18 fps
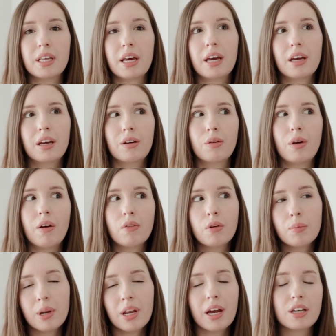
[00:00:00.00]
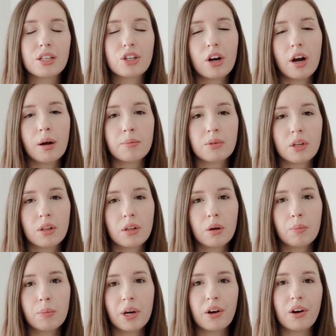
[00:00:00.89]
like everybody has cramps on
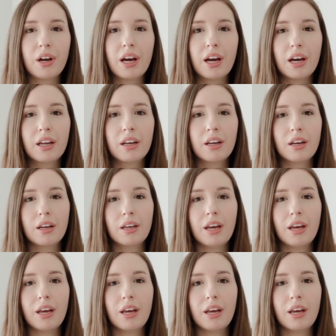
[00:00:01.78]
their period.